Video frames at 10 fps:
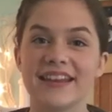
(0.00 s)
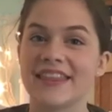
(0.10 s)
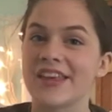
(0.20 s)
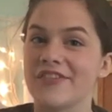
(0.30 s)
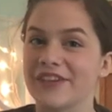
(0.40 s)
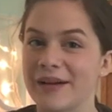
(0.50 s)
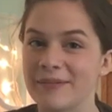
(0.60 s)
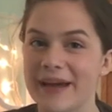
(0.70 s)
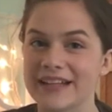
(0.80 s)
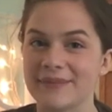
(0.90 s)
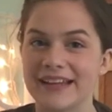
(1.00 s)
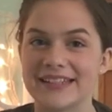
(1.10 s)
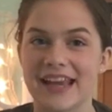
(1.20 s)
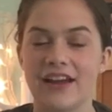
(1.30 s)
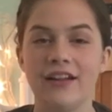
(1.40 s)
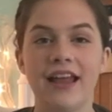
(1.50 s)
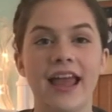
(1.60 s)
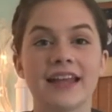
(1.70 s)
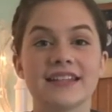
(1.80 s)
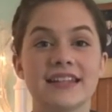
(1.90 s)
Thank you for coming back to my channel.
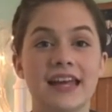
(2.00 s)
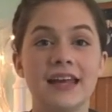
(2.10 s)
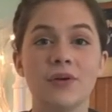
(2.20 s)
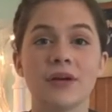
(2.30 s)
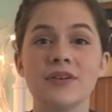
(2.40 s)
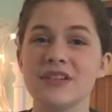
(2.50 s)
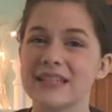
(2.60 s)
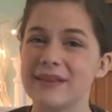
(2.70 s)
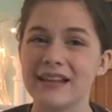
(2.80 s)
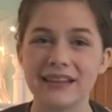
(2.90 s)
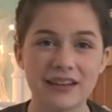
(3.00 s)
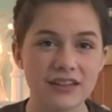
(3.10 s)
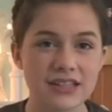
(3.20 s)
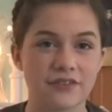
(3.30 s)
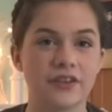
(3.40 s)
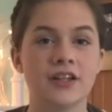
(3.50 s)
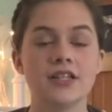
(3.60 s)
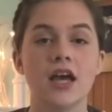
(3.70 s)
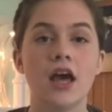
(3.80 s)
And today we're going to be doing something a little different.